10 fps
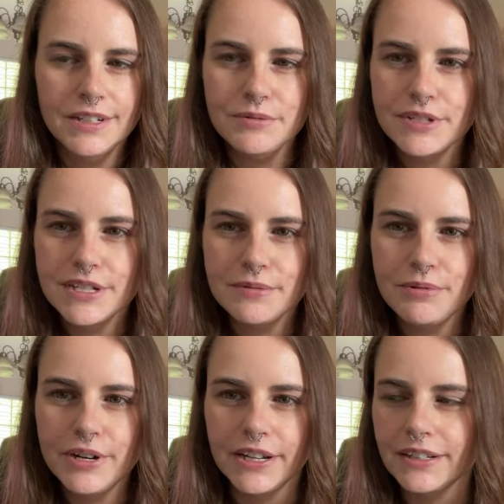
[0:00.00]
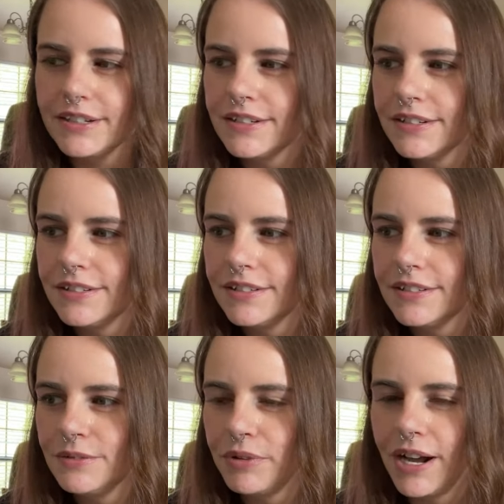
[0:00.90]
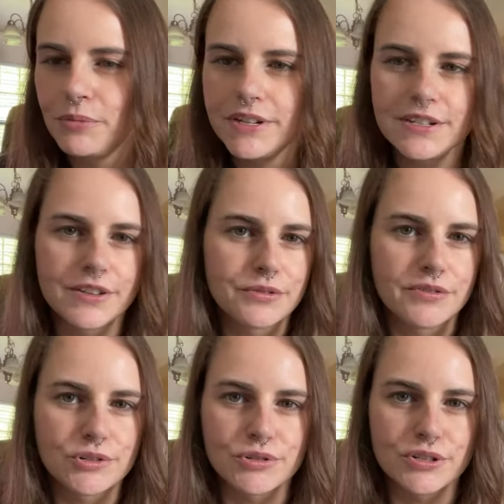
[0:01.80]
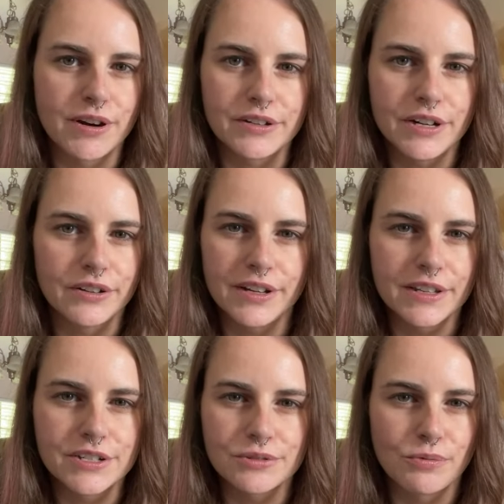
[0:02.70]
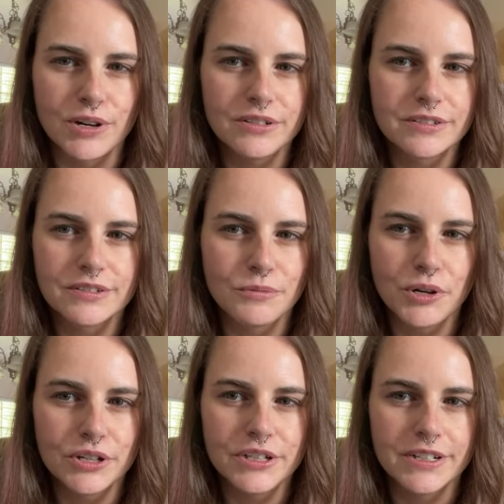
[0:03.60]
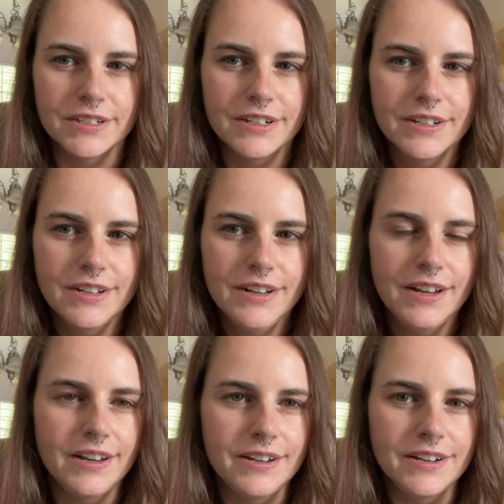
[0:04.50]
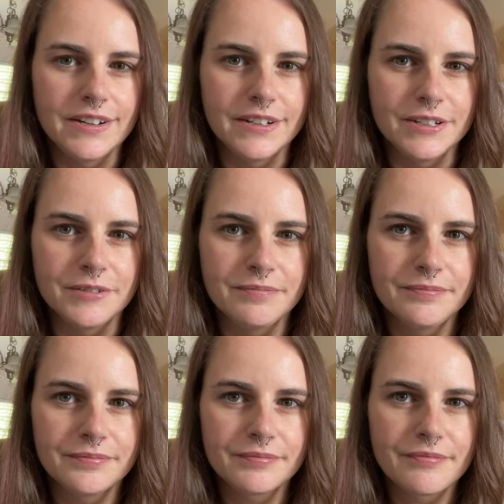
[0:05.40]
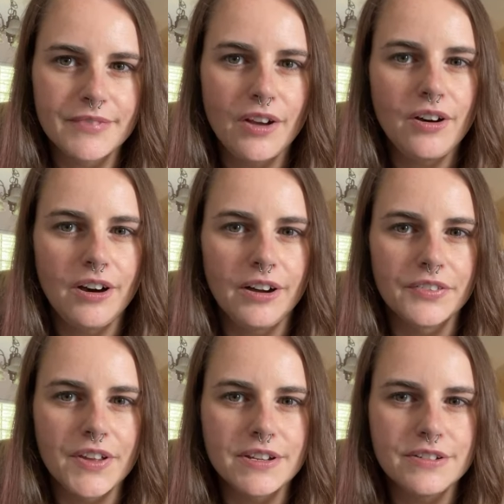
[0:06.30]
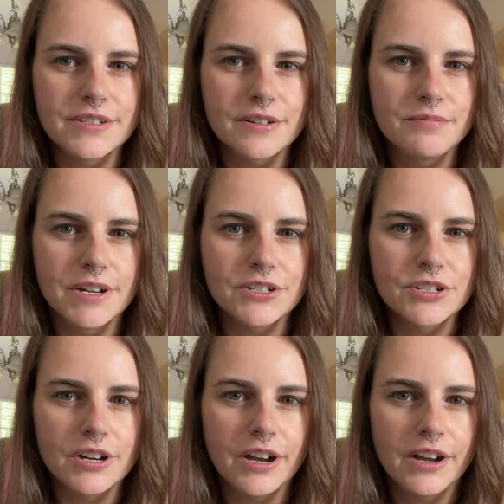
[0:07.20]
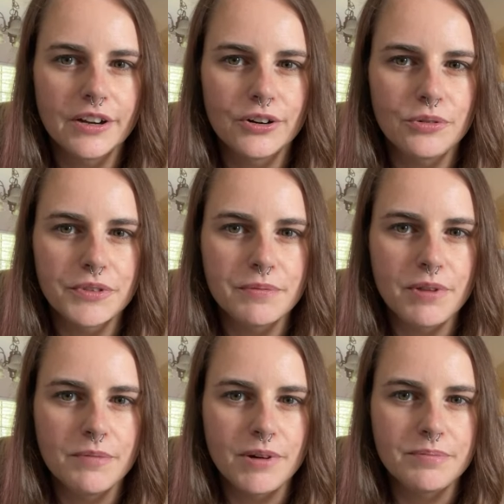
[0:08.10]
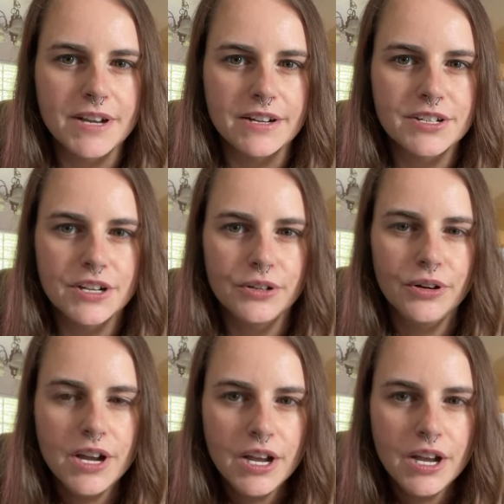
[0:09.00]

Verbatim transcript: It was disappointing when I went to the thrift stores around here. Like, they just weren't, weren't good. Um, Aw, thank you so much, uh, girl with the plum bob tattoo.